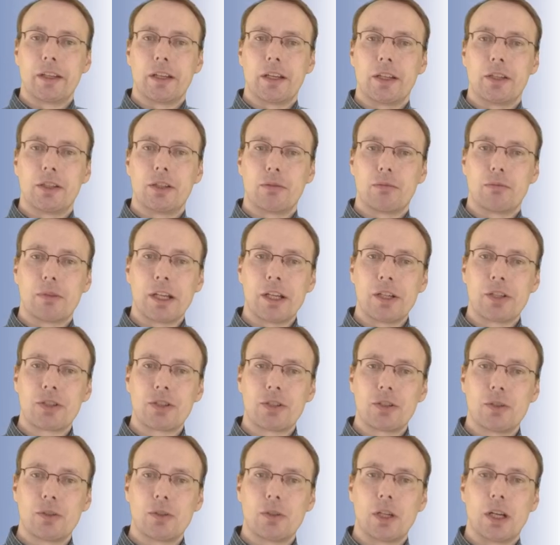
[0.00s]

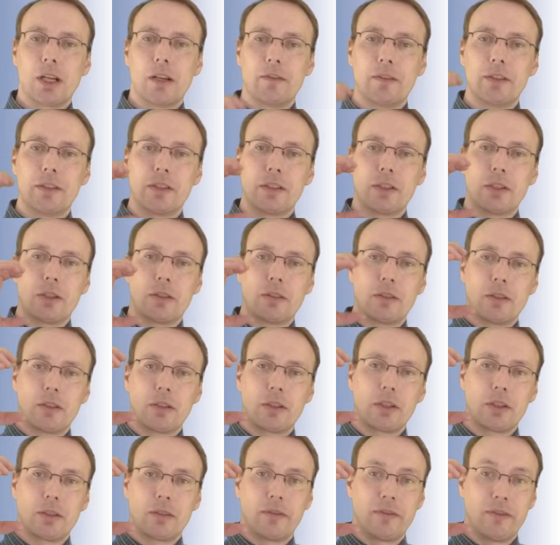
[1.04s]
ratio of your
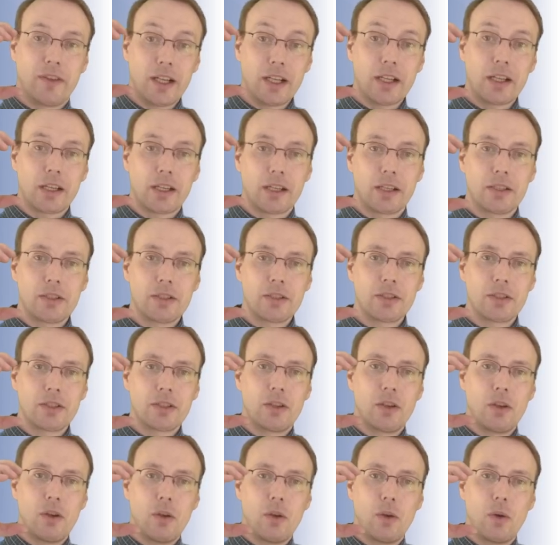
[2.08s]
variance
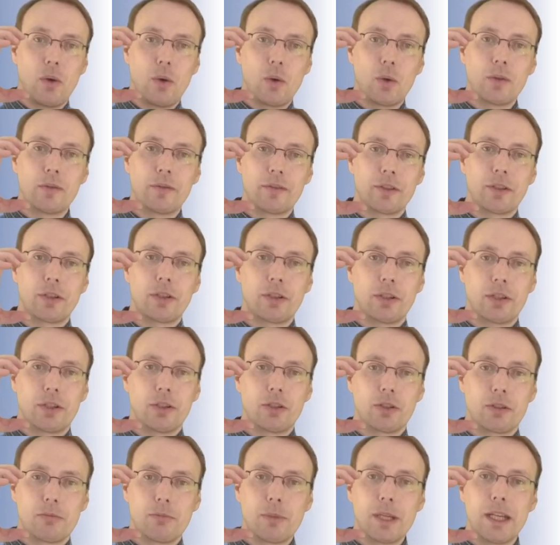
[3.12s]
over
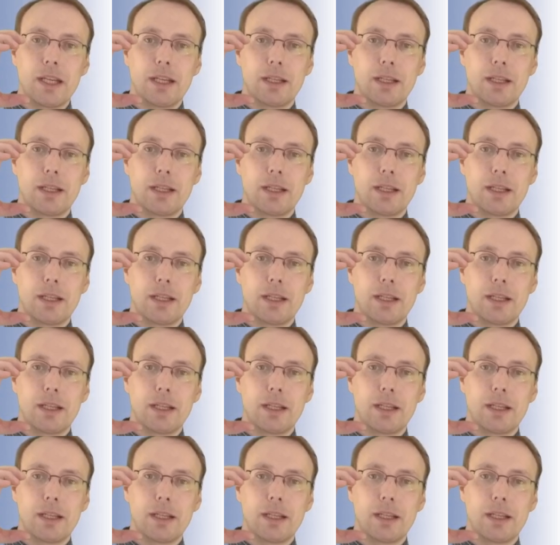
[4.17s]
your mean.